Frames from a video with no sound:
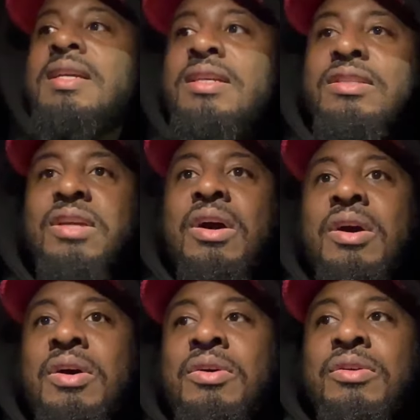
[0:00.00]

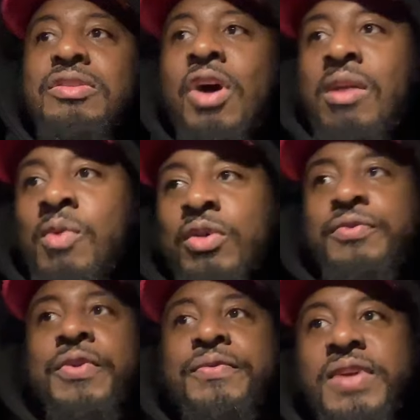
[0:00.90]
so it's almost
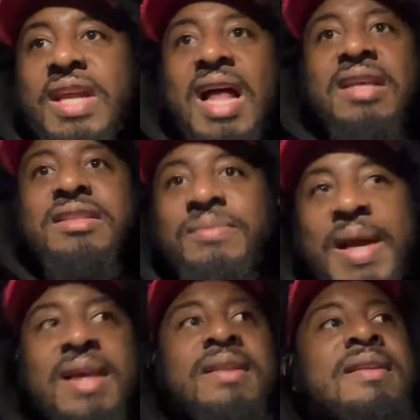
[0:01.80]
$50
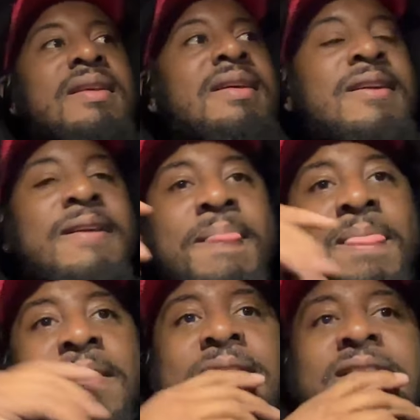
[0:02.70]
man
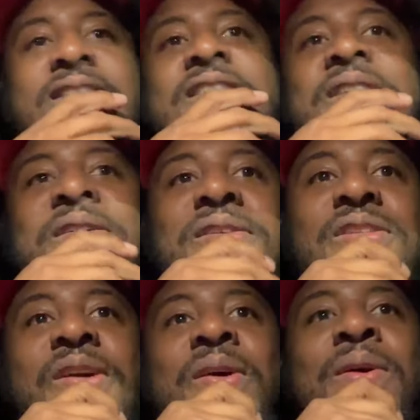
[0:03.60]
you know
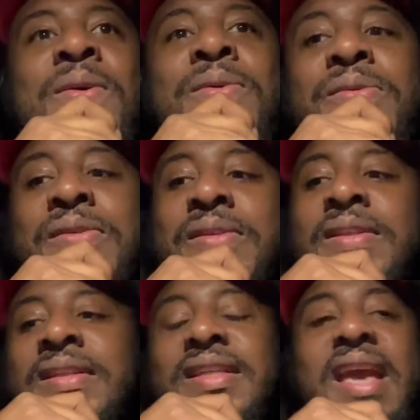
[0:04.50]
so
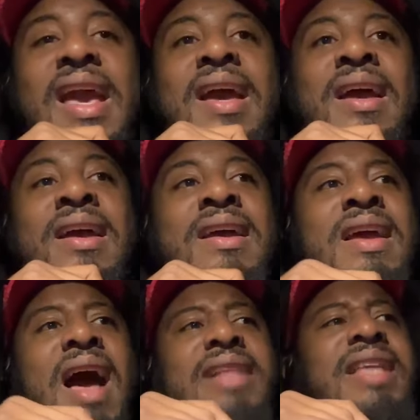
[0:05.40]
yeah
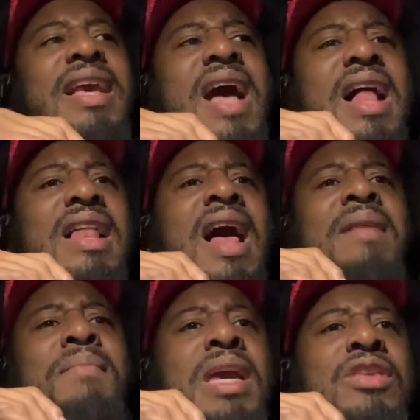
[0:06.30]
I think I'll, I'll
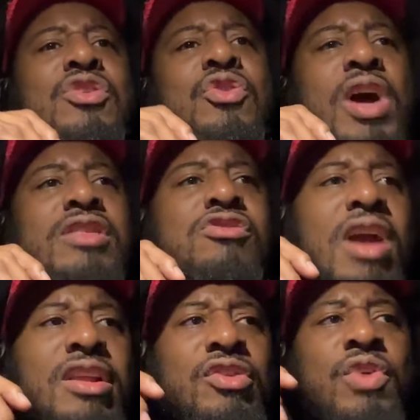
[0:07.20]
make sure I
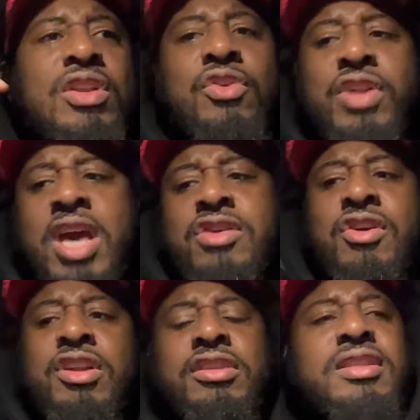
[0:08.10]
try to do a DoorDash
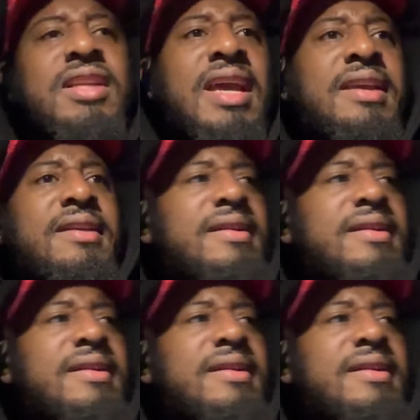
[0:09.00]
order tonight